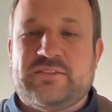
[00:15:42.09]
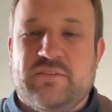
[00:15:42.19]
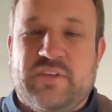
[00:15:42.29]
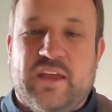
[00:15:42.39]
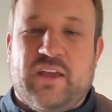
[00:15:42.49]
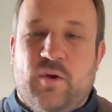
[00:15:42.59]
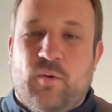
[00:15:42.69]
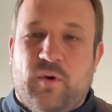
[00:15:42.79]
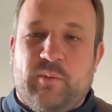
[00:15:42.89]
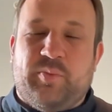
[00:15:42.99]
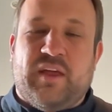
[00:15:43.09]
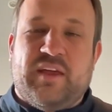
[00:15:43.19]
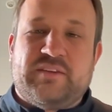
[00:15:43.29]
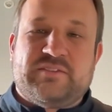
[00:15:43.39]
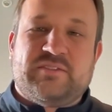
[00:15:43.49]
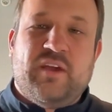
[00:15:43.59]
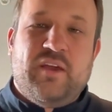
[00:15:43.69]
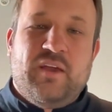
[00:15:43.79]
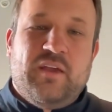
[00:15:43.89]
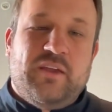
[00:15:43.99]
If they can go one place,
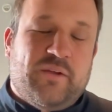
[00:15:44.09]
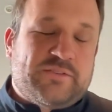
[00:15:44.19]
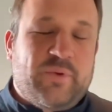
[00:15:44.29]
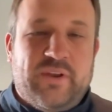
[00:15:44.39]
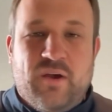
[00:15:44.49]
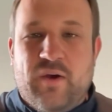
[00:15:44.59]
as we know,